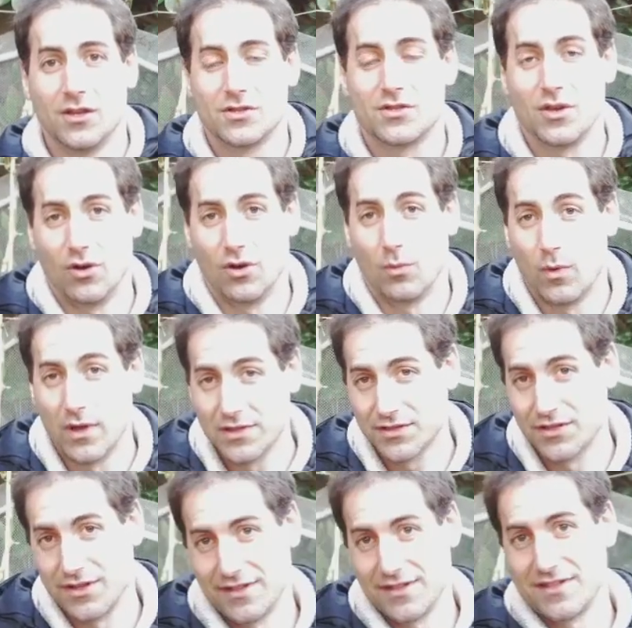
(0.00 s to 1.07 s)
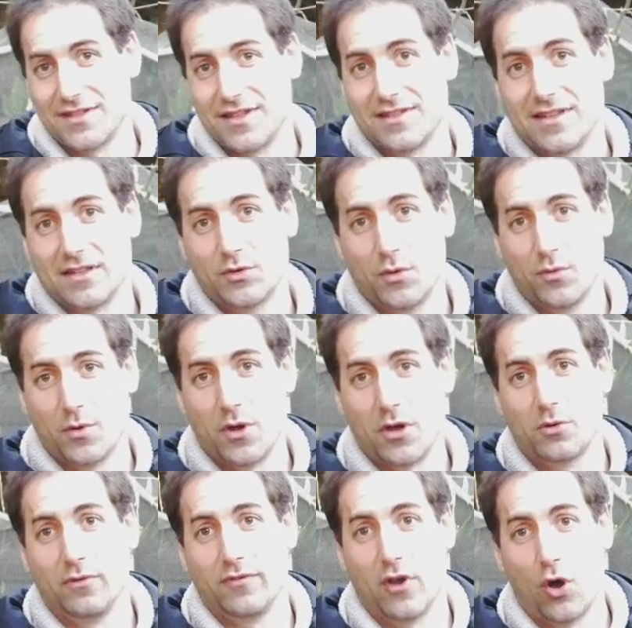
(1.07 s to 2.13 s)
So once you understand that you
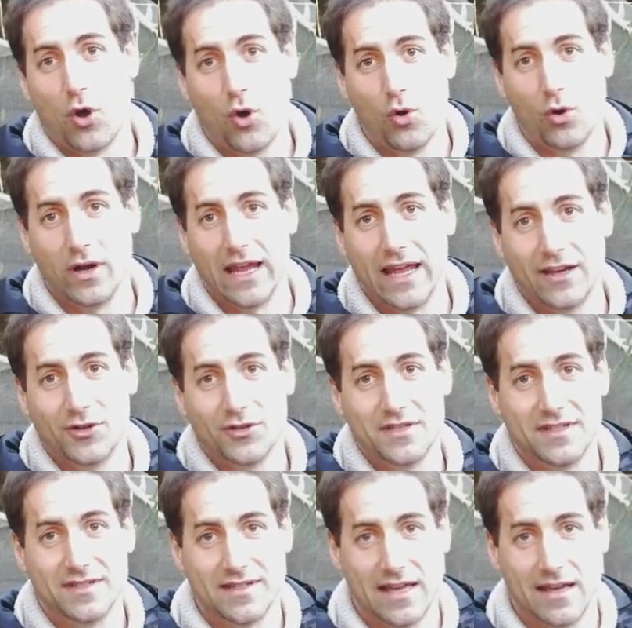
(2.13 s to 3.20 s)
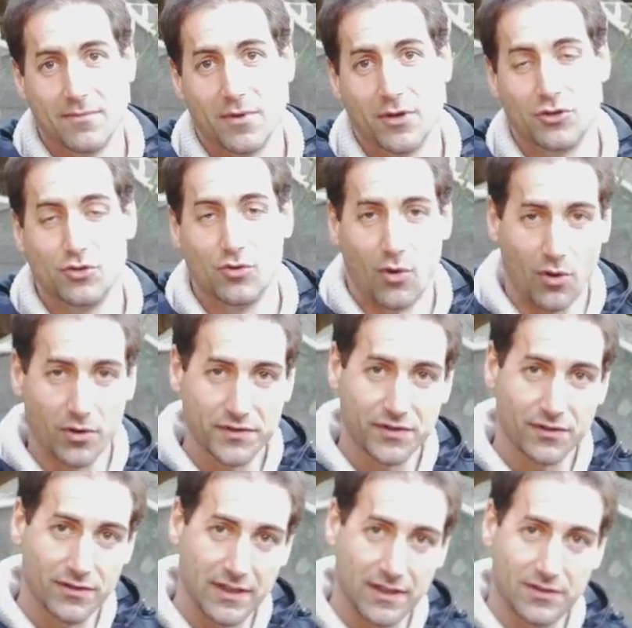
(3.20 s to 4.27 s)
work with a whole ecosystem, you
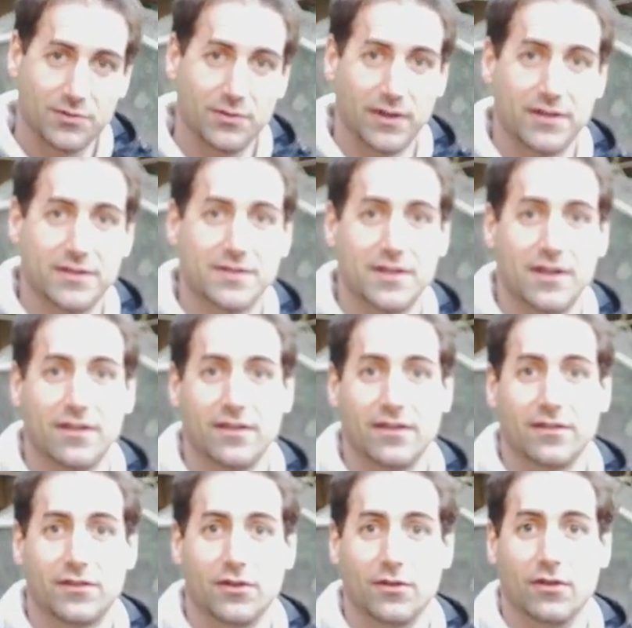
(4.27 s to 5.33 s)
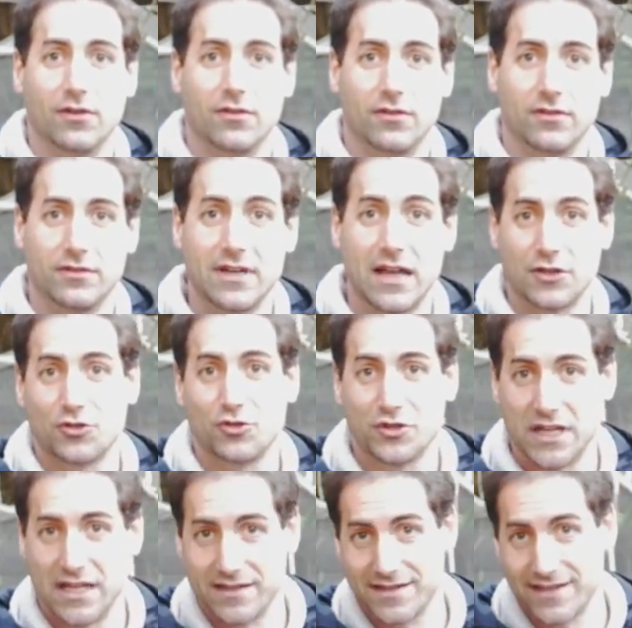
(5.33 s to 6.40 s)
also need to understand the
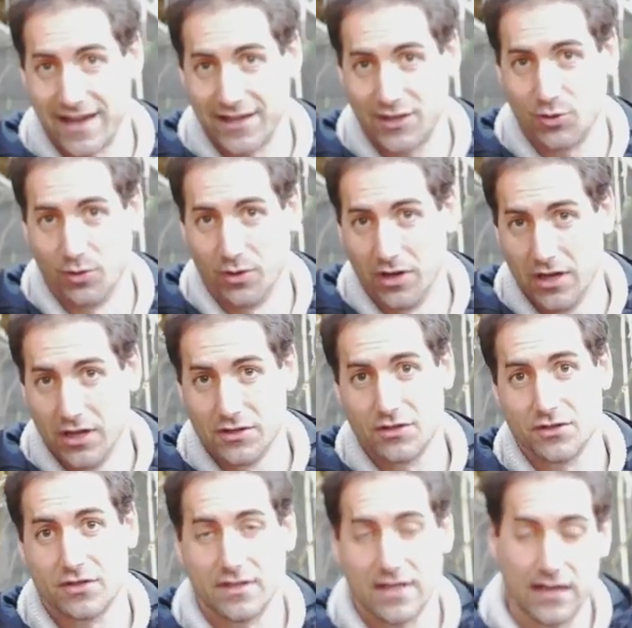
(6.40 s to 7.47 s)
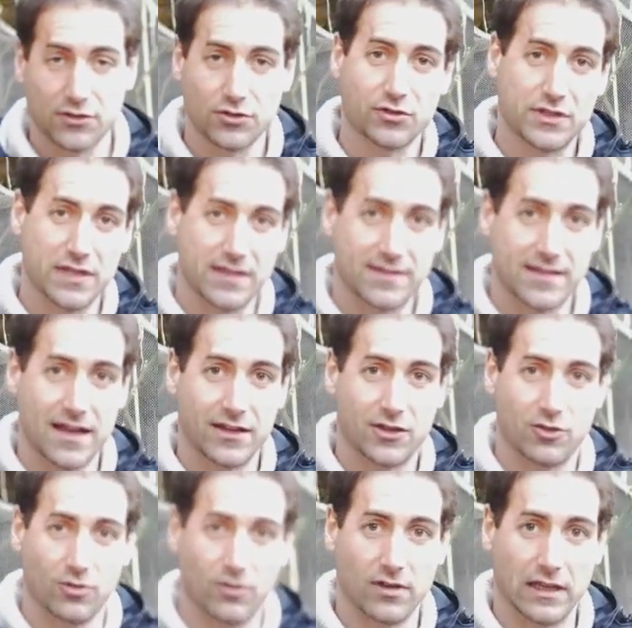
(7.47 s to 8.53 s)
nitrogen cycle. So the nitrogen
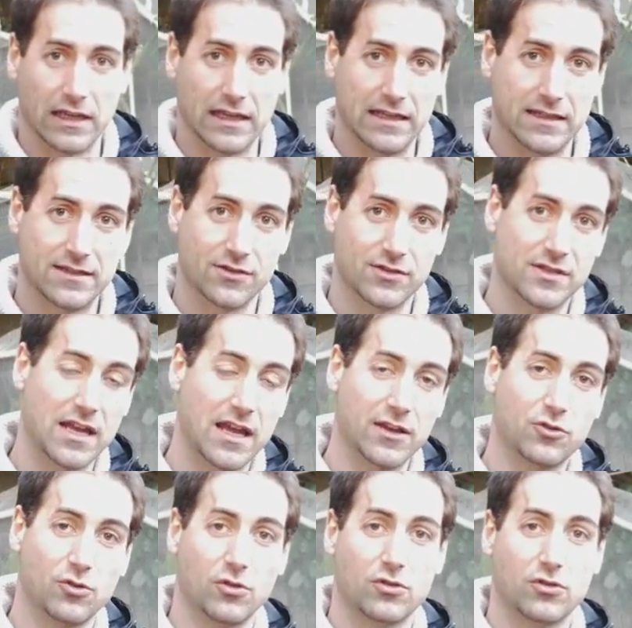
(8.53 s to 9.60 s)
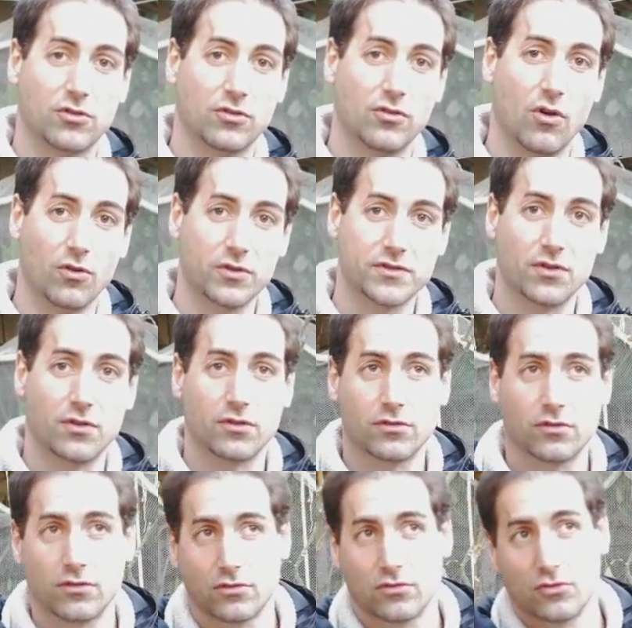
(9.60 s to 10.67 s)
cycle, it's a cycle also
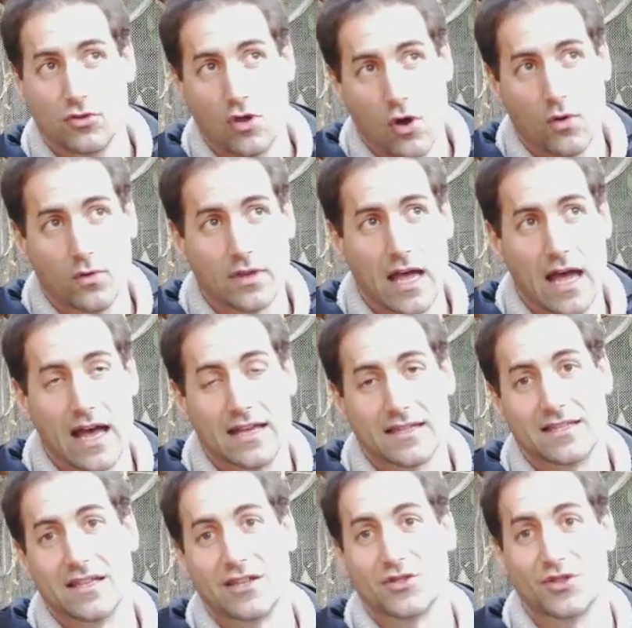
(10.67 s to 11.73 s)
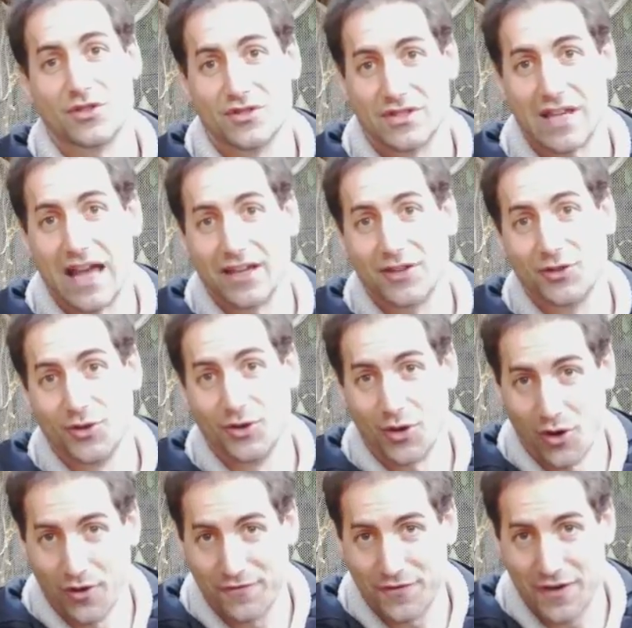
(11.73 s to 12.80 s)
known as the cycle
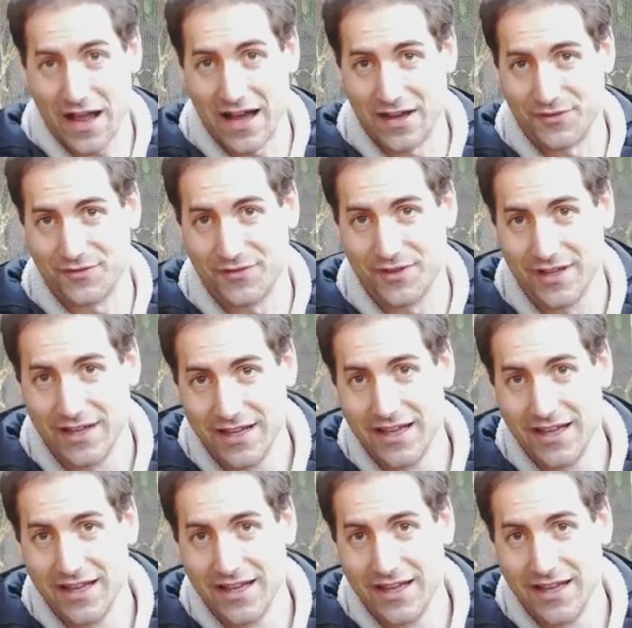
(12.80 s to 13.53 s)
of life.